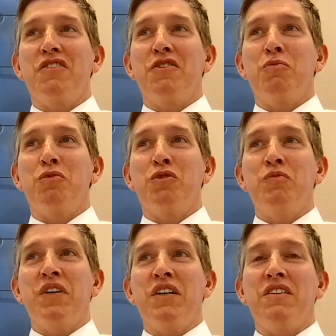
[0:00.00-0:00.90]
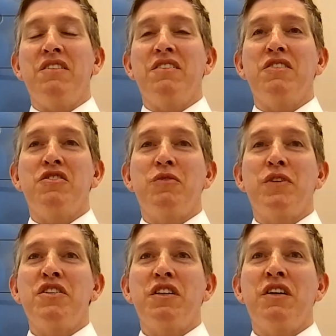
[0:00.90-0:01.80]
improvement in the
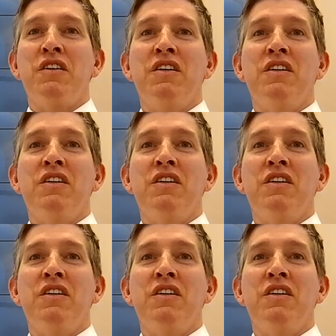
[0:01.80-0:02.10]
situation.